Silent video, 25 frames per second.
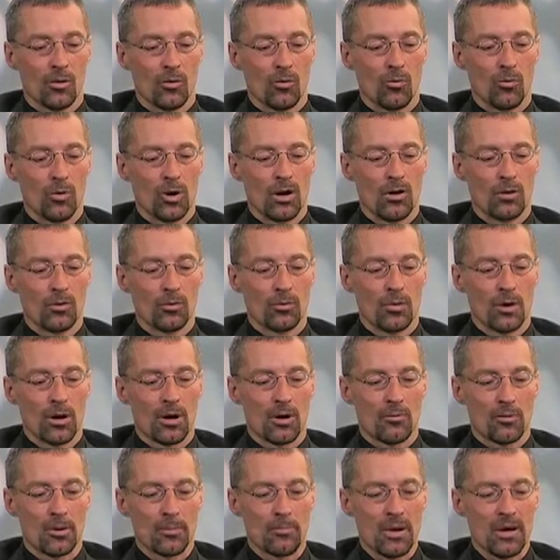Well,
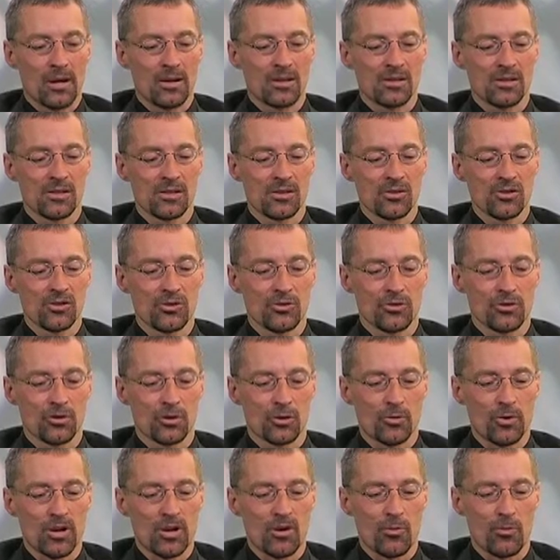uh, repentance, you know,
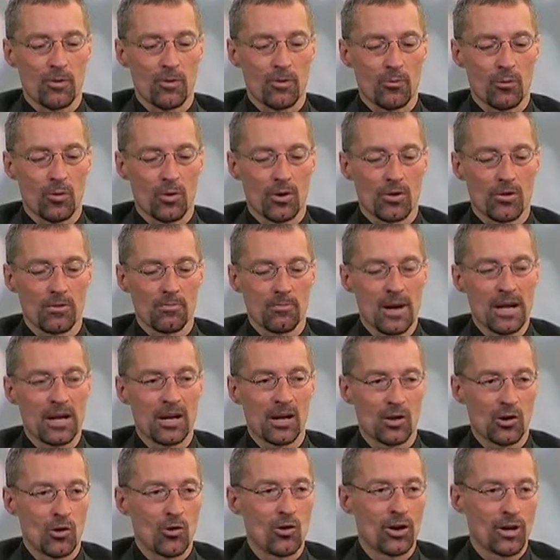the Greek word
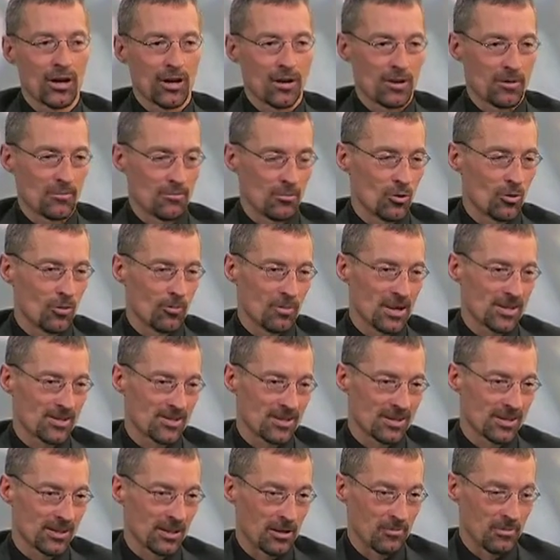metanoia, you know,
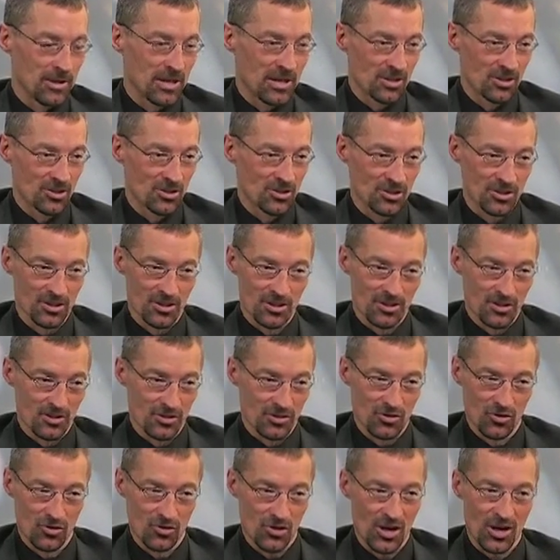basically means to
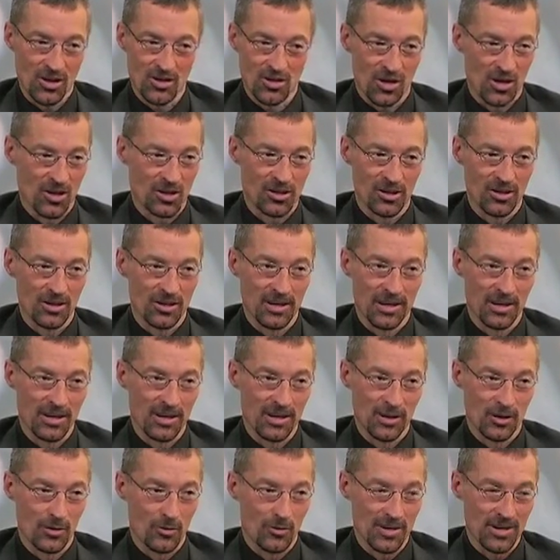change one hundred
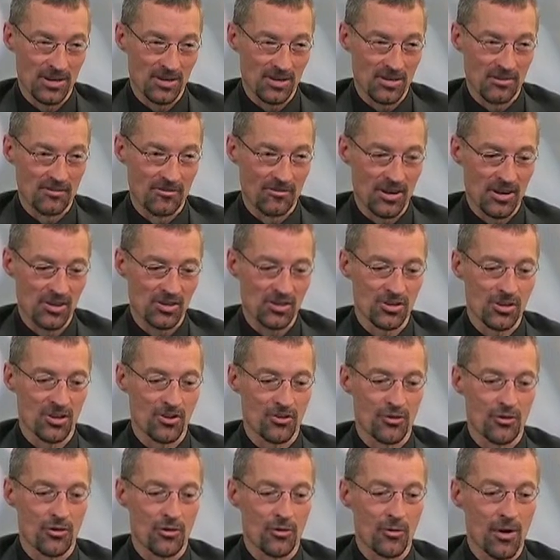eighty degrees and face the
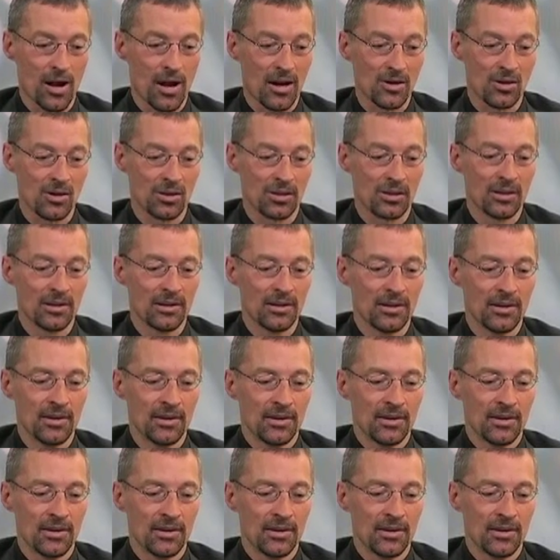other direction.